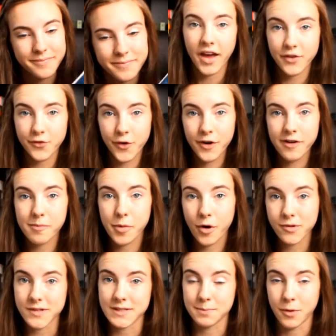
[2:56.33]
And for our
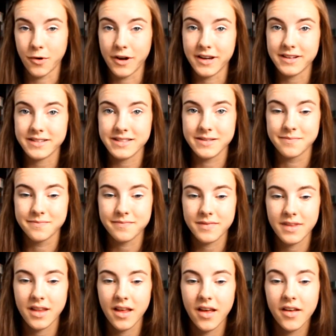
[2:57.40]
bonus point,
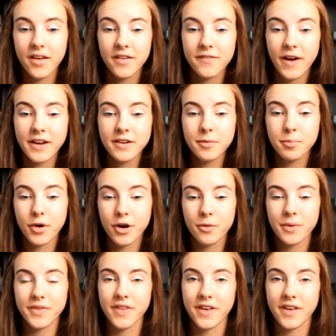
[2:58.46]
find a book with